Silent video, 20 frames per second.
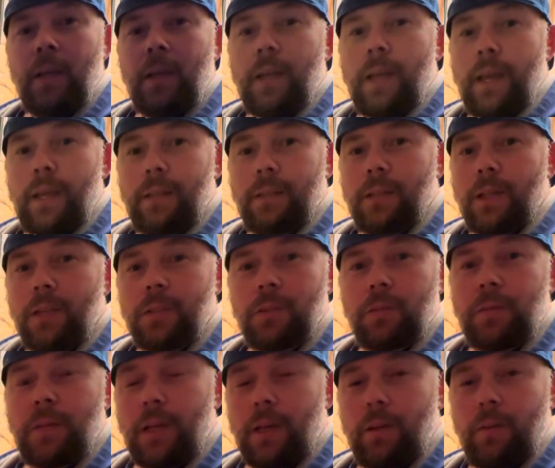and tons of
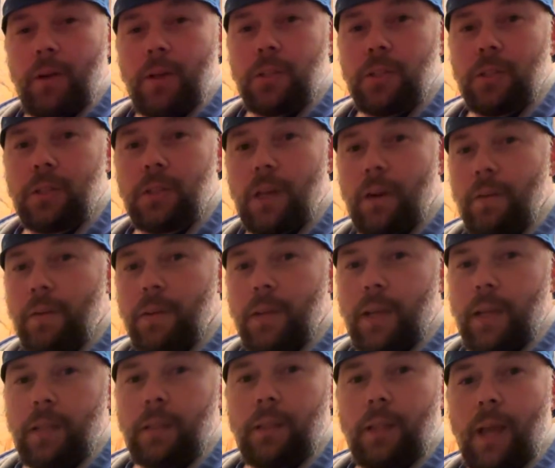decorations and
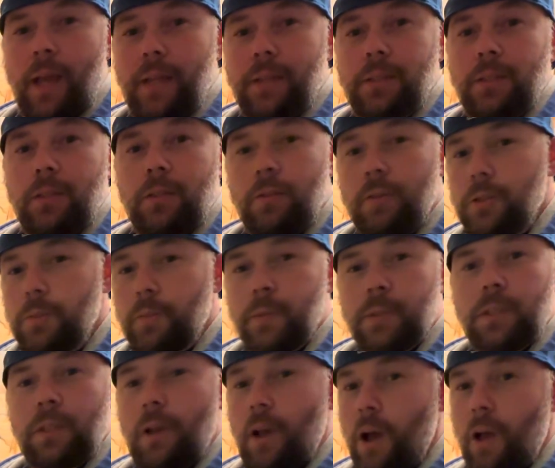everything, and lights and Christmas
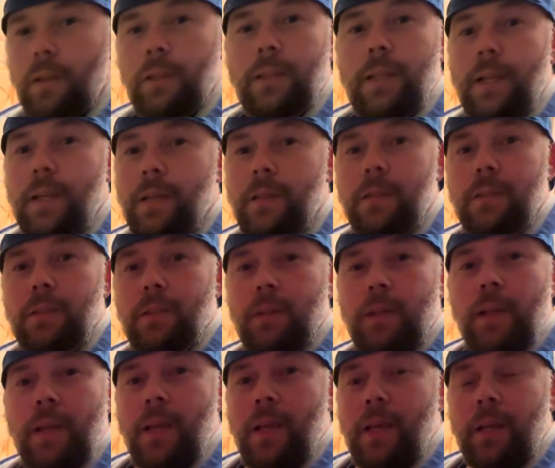and holidays and
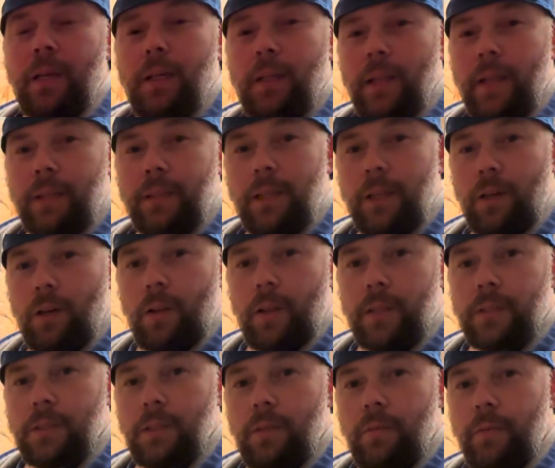collecting and all that
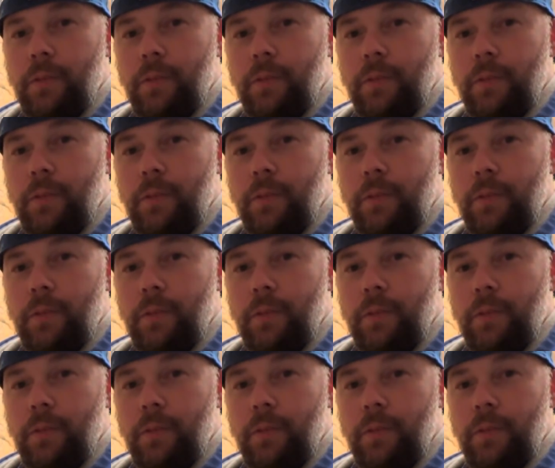stuff.